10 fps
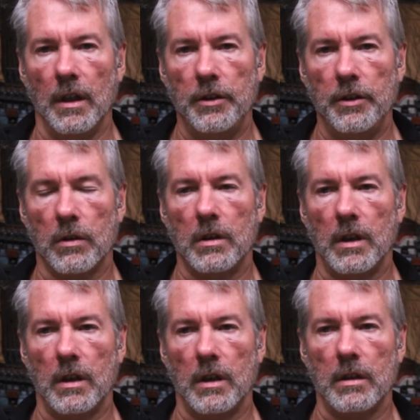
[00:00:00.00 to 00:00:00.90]
You're
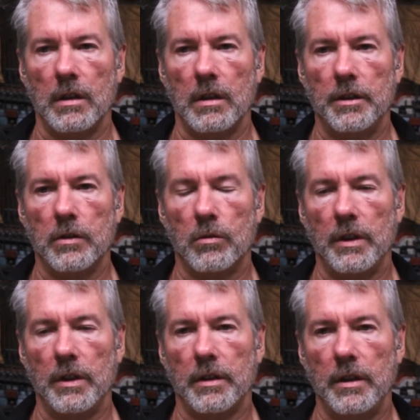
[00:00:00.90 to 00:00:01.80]

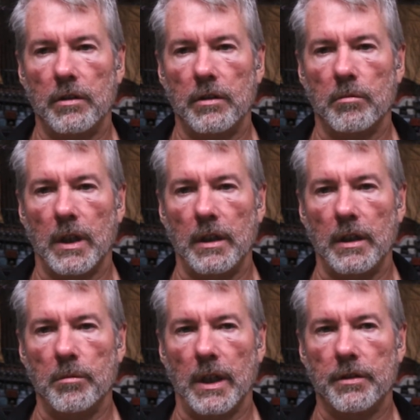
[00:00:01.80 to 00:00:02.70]
risking your money
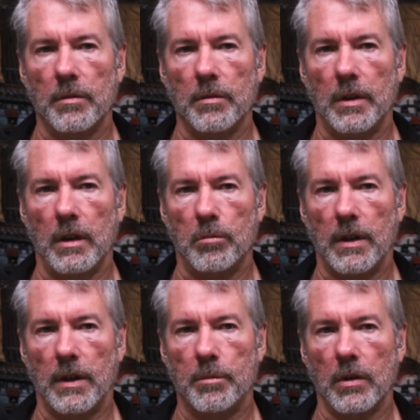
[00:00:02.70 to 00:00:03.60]
based upon
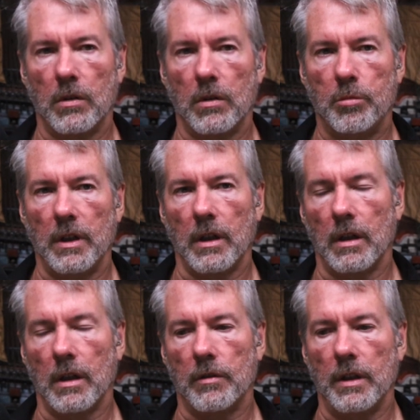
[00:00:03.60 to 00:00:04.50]
proper corporate
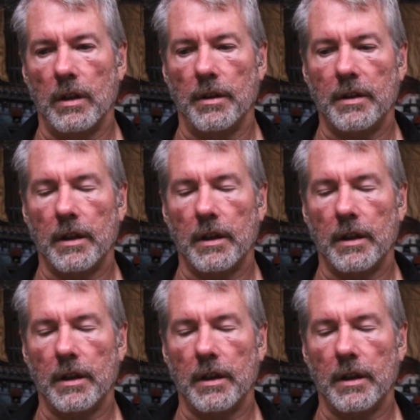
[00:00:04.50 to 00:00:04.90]
governance